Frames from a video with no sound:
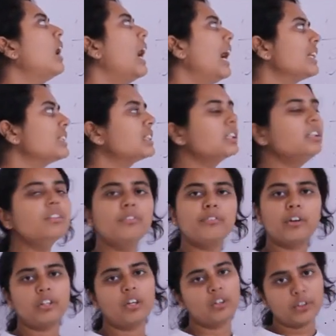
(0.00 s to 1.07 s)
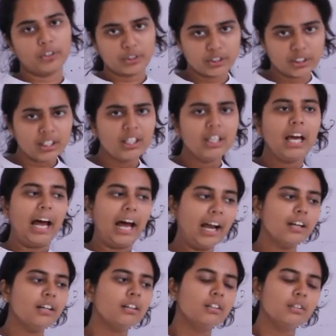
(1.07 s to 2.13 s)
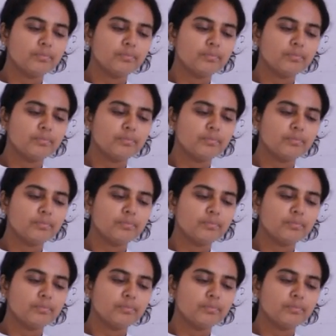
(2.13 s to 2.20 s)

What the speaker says: answer for your question, and